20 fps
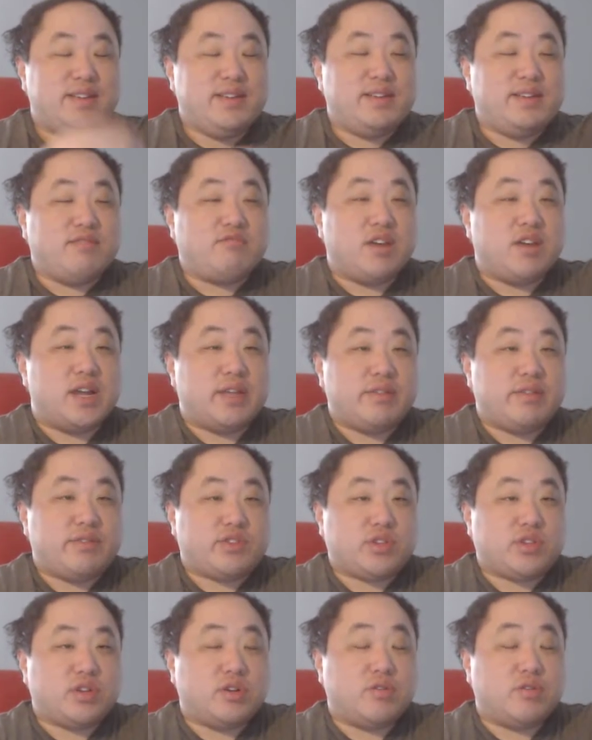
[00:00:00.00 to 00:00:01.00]
right,
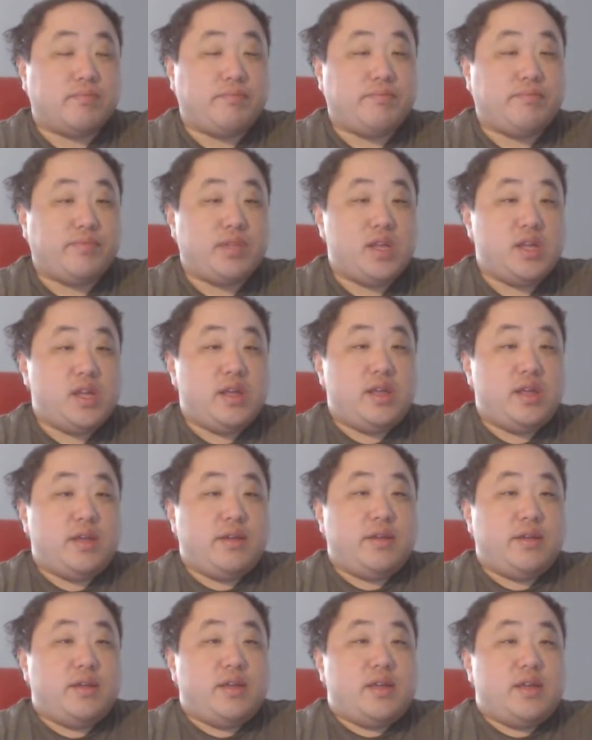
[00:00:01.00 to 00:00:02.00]
so,
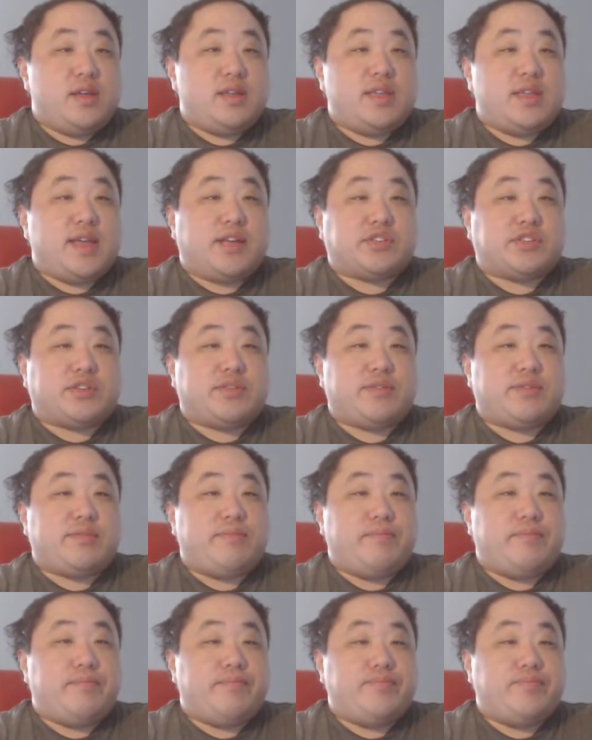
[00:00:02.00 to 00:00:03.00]
yes.
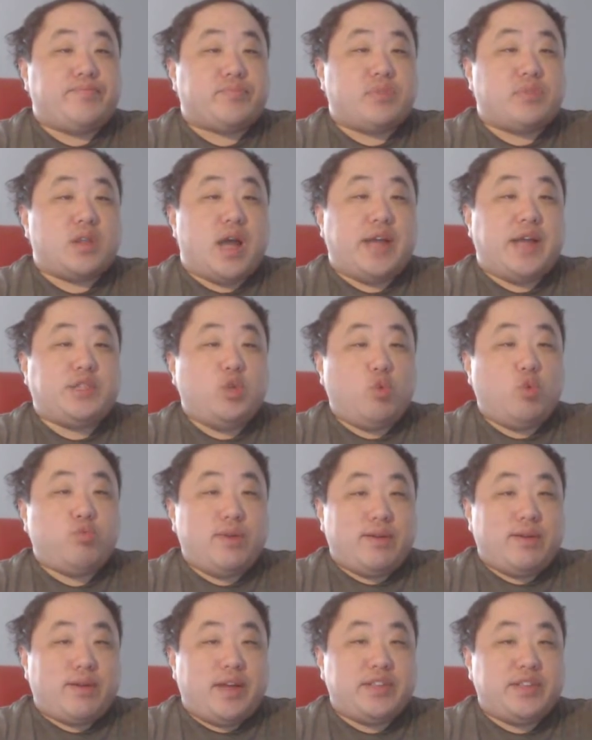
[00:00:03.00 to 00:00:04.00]
I do
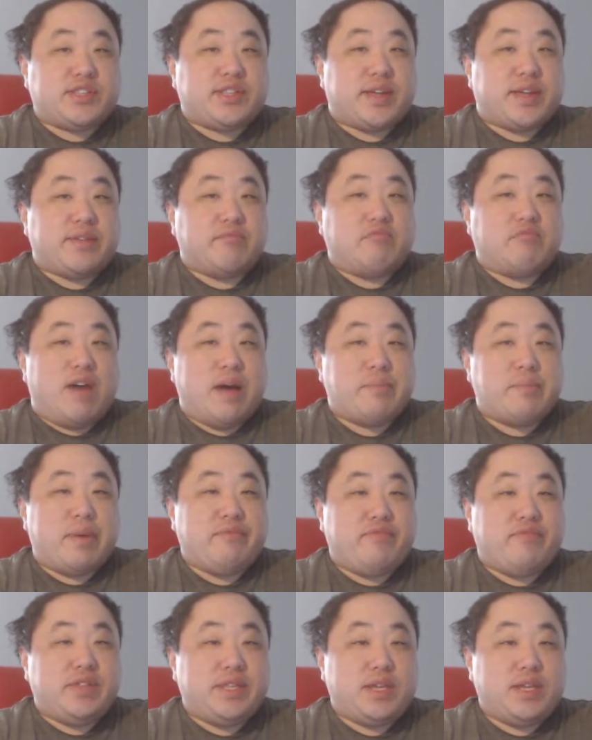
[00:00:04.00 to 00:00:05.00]
realize that a lot of my
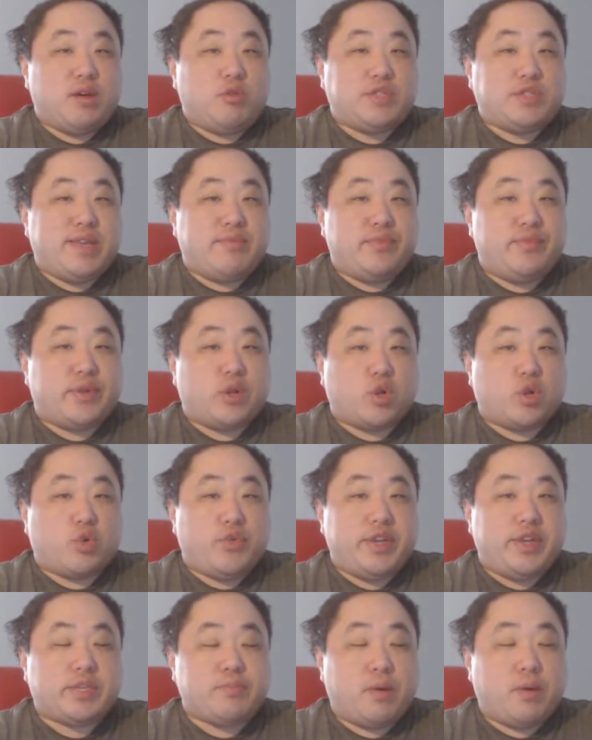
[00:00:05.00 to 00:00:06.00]
videos, even the
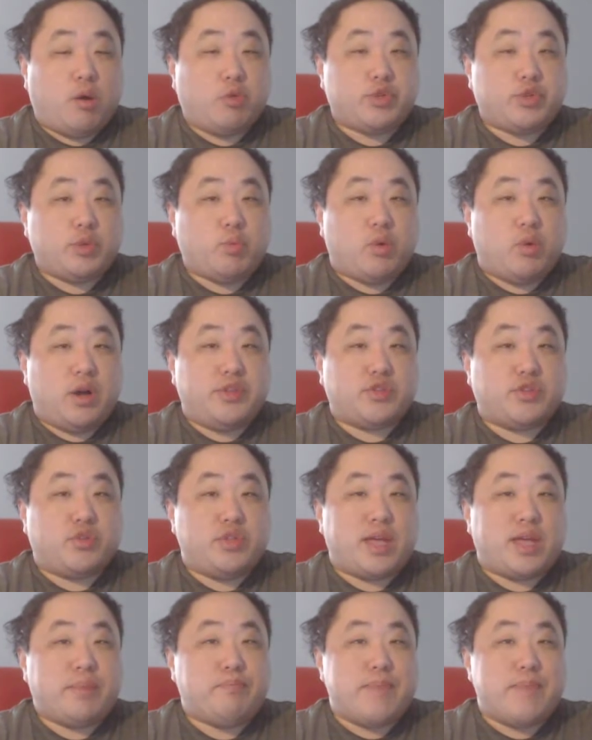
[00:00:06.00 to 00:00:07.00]
earliest posted ones, are
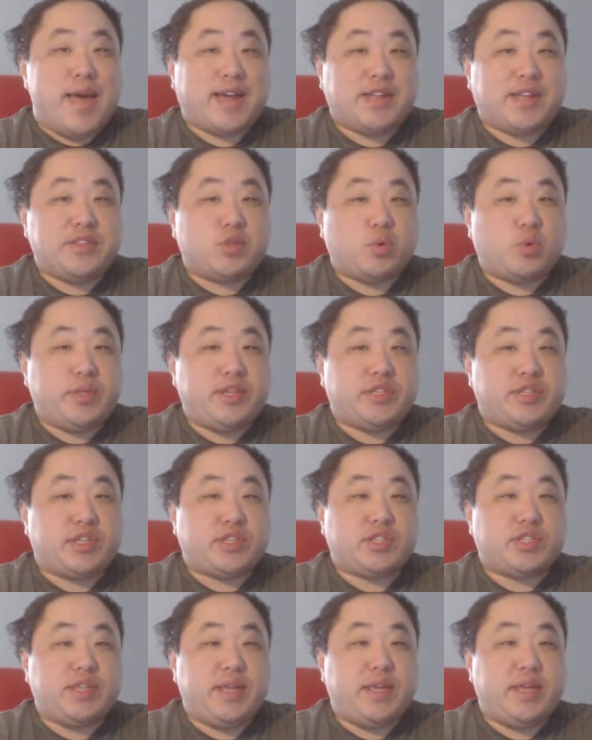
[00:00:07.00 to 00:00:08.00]
not back in
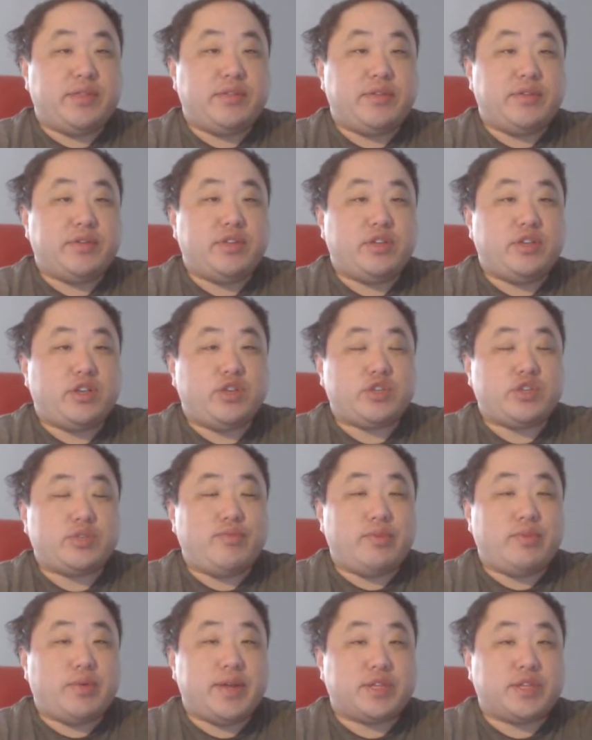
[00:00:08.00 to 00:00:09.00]
2016. Just a
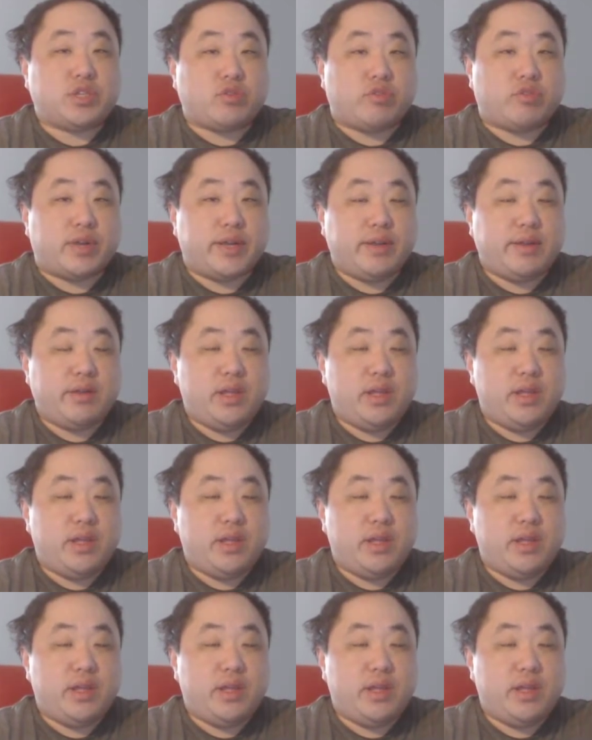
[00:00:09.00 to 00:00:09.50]
little history.